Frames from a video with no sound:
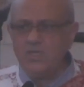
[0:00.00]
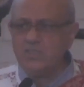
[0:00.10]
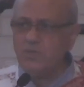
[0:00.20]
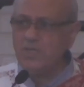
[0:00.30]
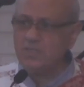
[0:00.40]

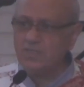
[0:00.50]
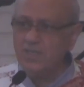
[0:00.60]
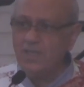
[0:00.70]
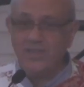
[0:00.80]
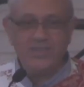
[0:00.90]
Spirit,
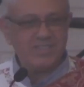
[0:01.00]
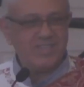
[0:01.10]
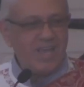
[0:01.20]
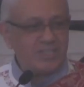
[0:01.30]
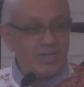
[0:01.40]
and this is
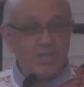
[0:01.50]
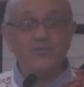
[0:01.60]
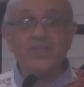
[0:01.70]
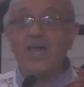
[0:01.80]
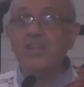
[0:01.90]
actually of
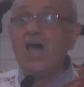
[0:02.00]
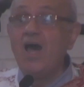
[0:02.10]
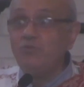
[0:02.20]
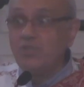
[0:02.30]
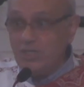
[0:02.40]
the, the
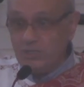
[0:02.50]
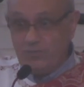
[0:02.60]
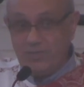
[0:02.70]
outreach of the